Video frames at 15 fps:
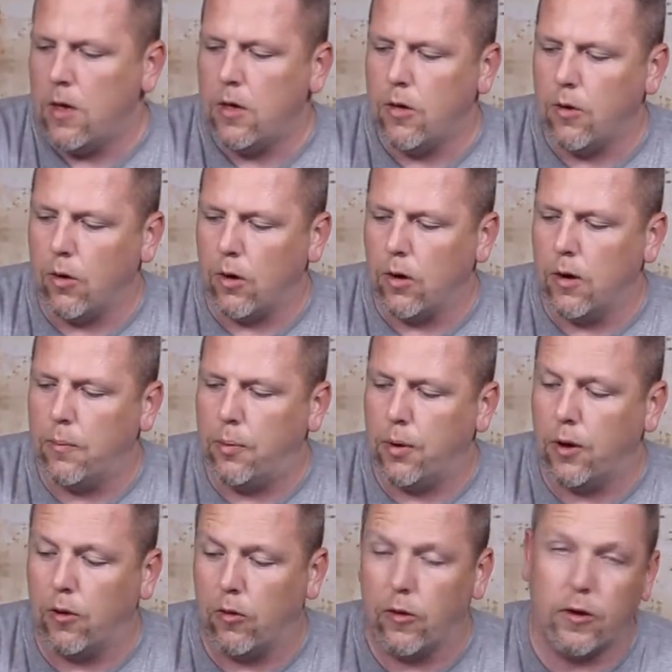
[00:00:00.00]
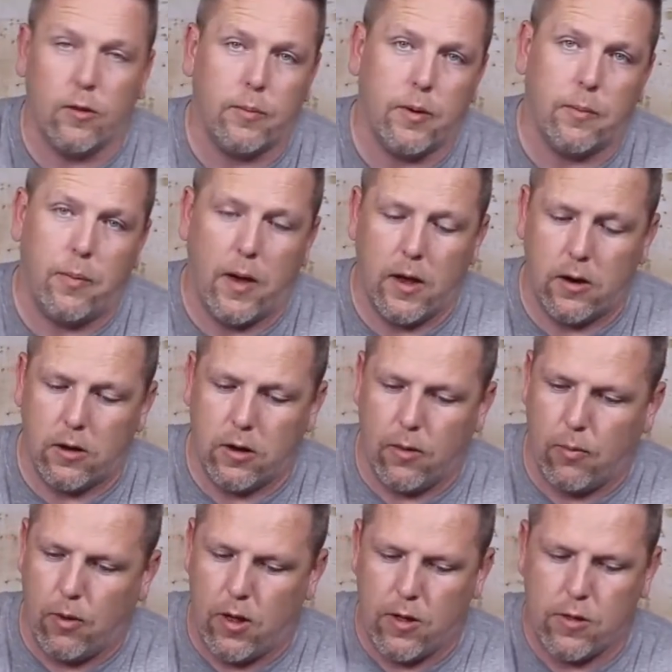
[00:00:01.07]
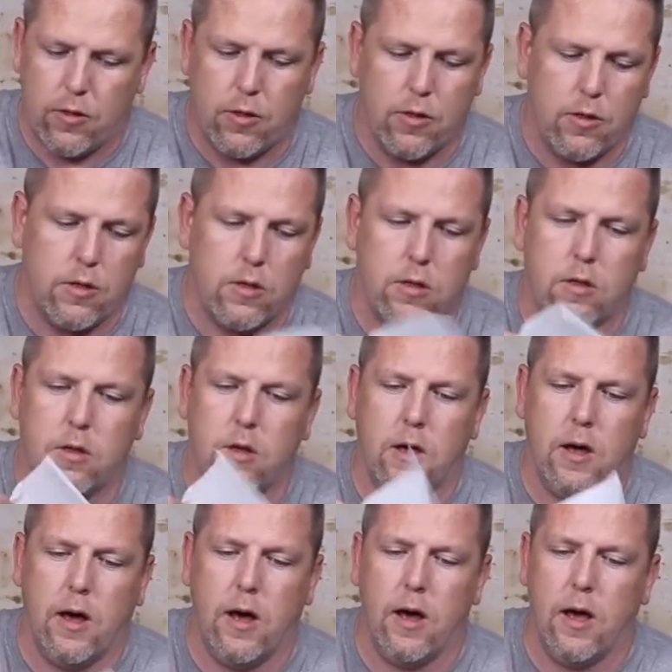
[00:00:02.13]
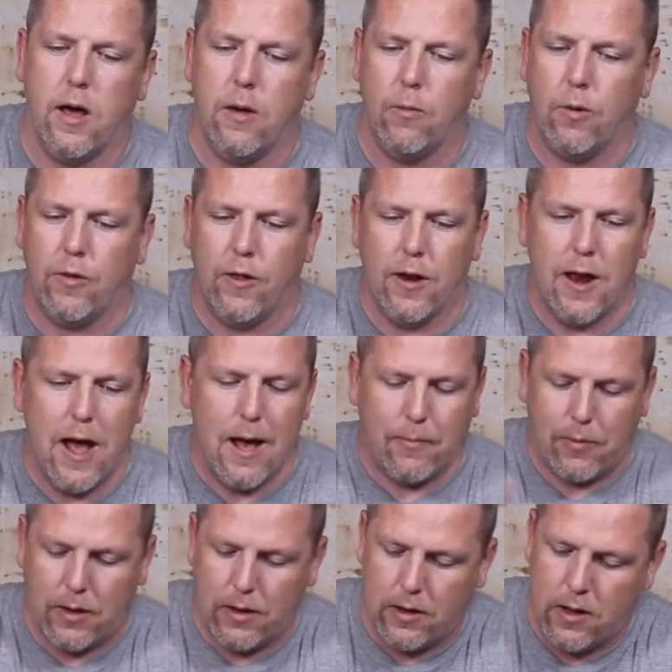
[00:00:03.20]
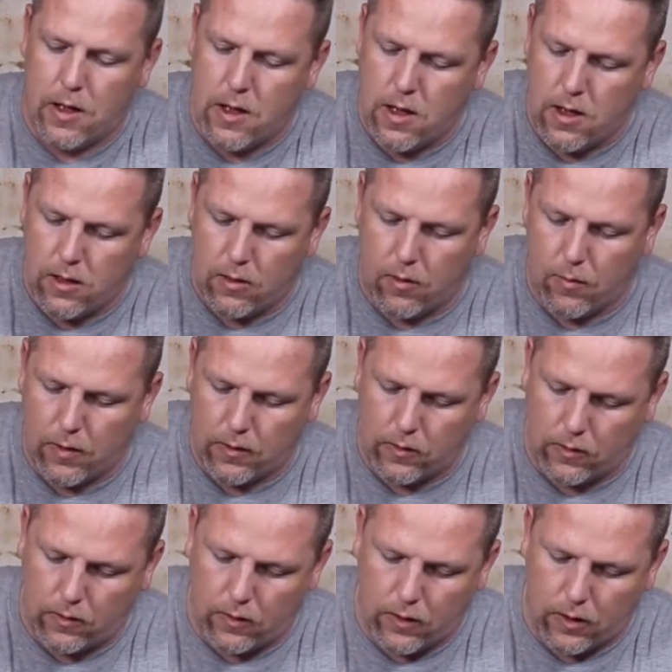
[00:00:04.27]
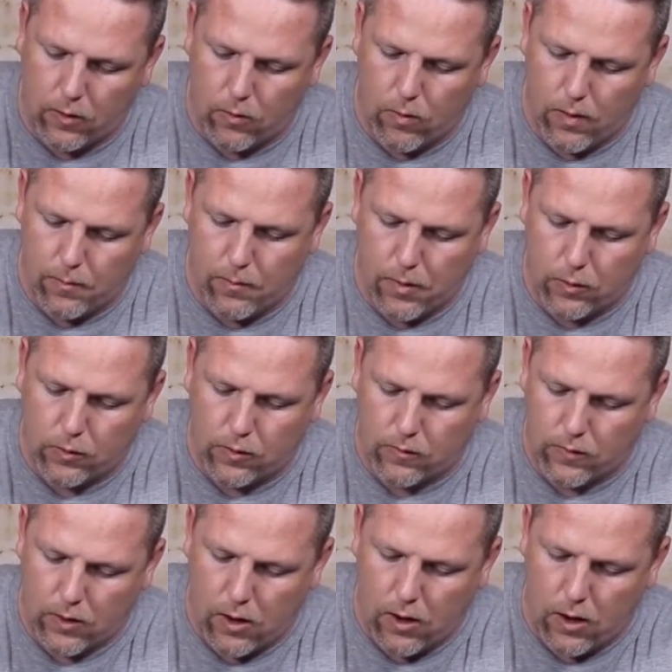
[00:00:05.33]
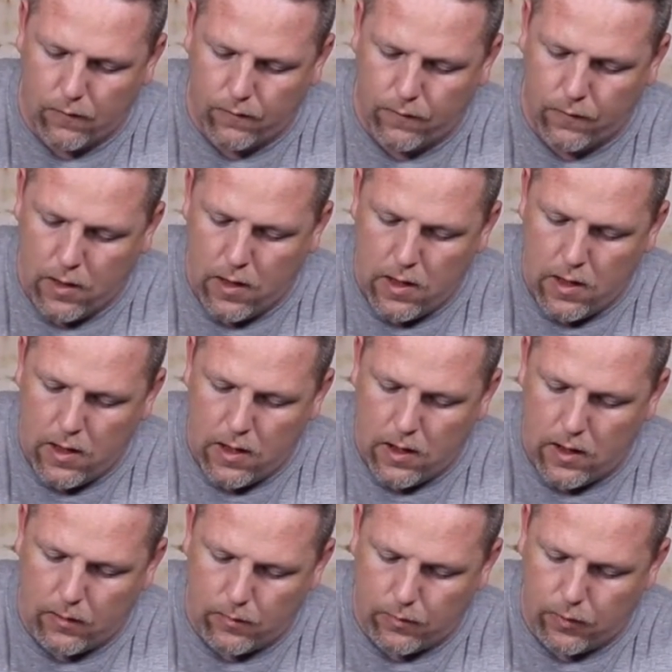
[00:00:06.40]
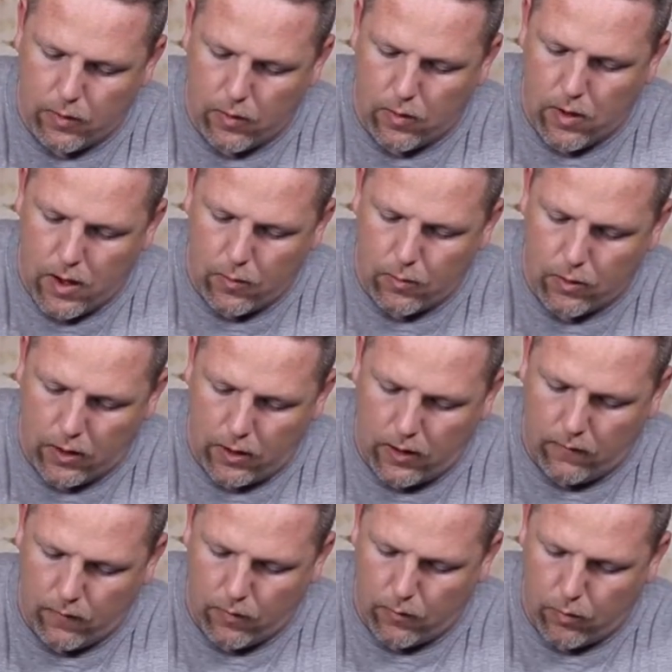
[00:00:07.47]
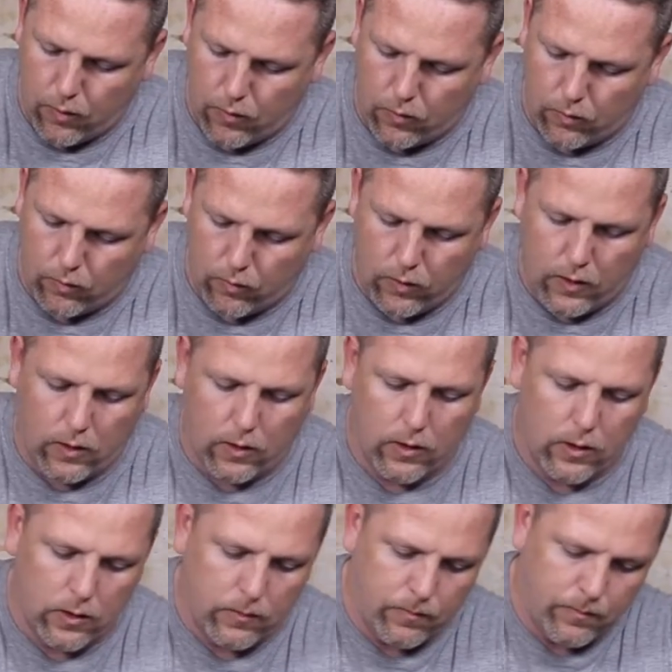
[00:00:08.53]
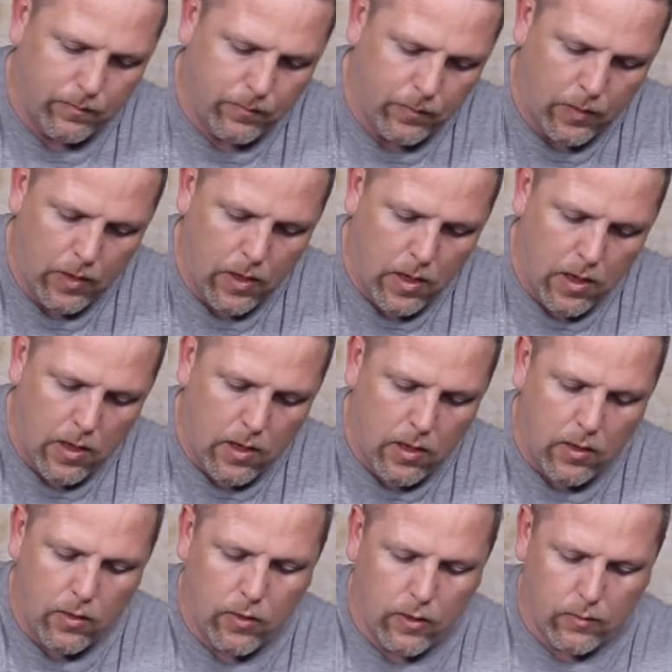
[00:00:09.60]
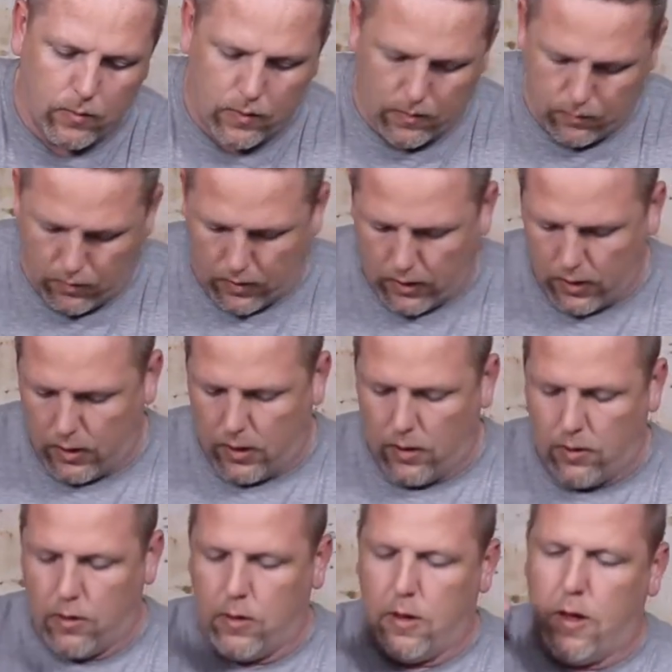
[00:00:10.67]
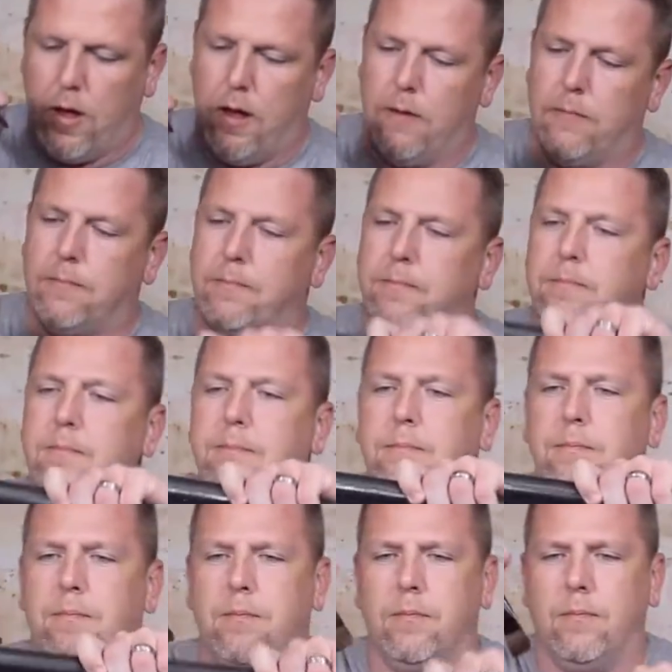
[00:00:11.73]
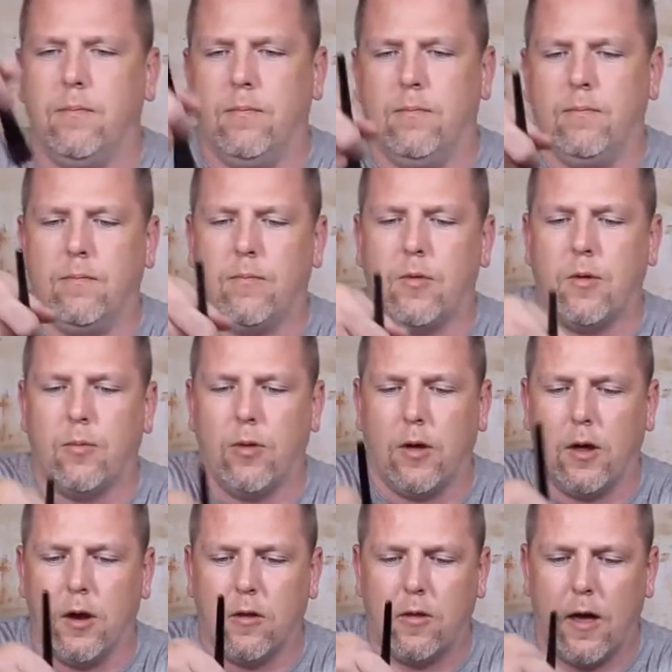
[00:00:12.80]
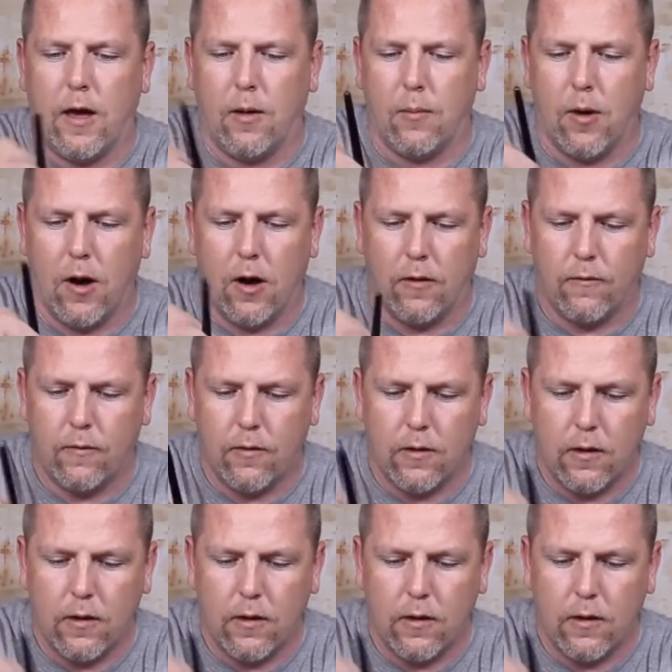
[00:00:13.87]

you're going to put a little bit of paint on your brush, and with a napkin, you're basically going to rub most of it off. So I want to cover the bristles really good. Then I'm simply going to cut, simply going to take them off,